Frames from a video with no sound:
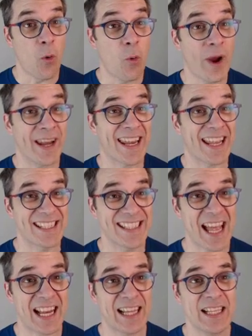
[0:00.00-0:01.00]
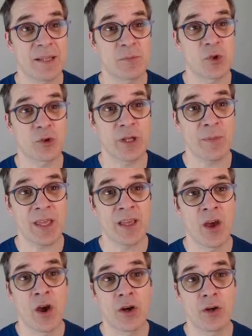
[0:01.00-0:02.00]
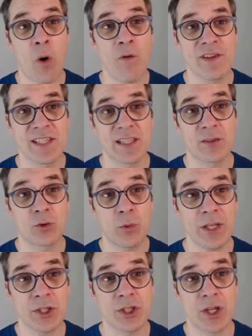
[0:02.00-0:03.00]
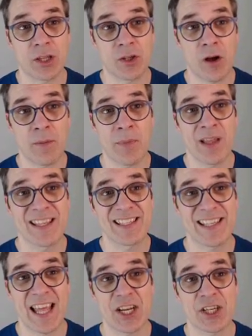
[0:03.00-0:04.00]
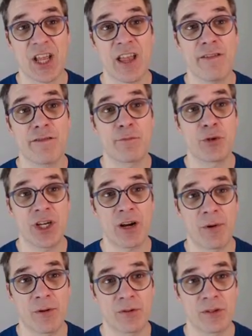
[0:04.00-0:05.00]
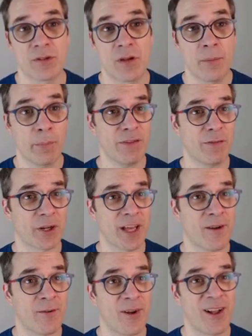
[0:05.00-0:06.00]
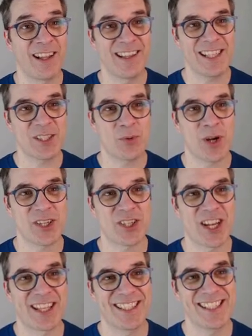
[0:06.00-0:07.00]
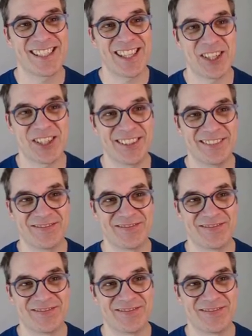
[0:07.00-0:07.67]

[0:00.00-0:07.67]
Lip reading: when exactly I'm streaming, go visit twitch.com/fbucheros. But for now, let's watch this session.